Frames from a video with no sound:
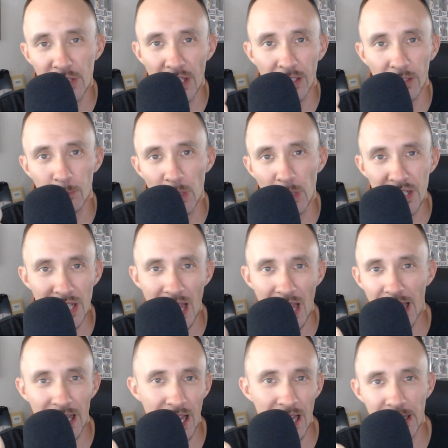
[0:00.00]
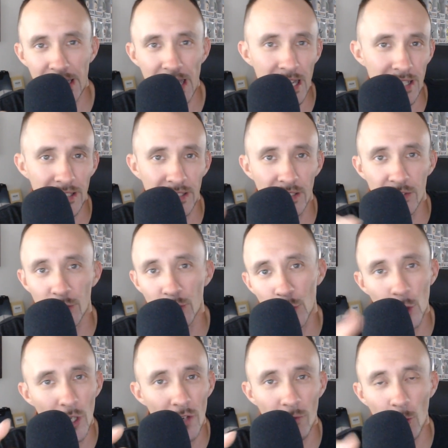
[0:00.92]
You had to press A
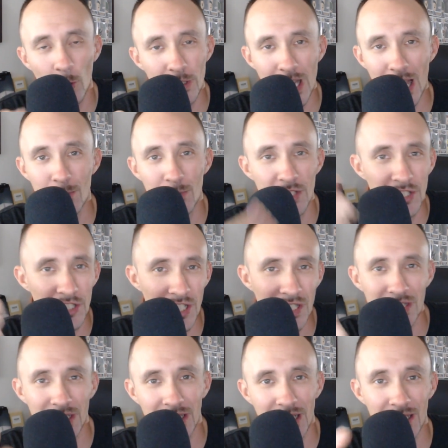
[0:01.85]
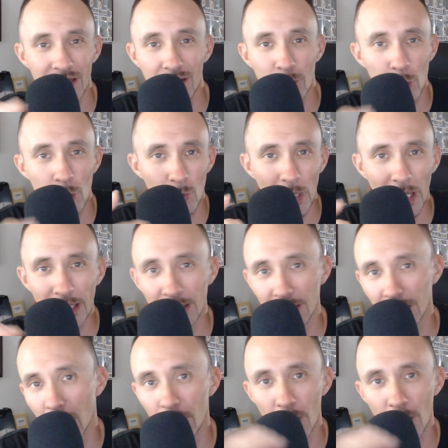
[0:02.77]
3 or 4 times just to get to like
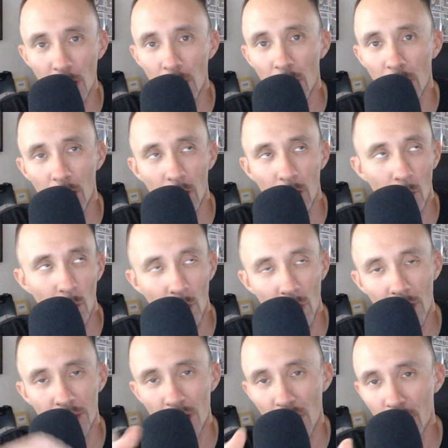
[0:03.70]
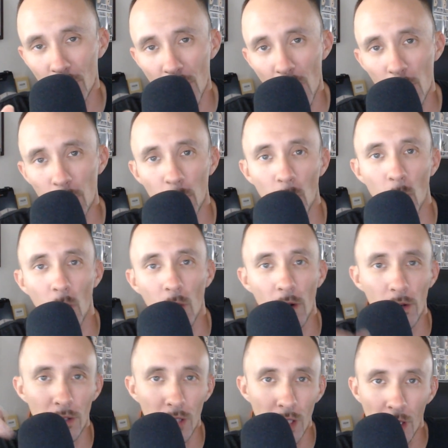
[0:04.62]
another number,
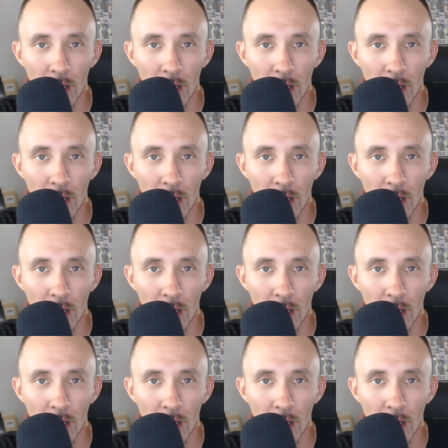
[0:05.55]
or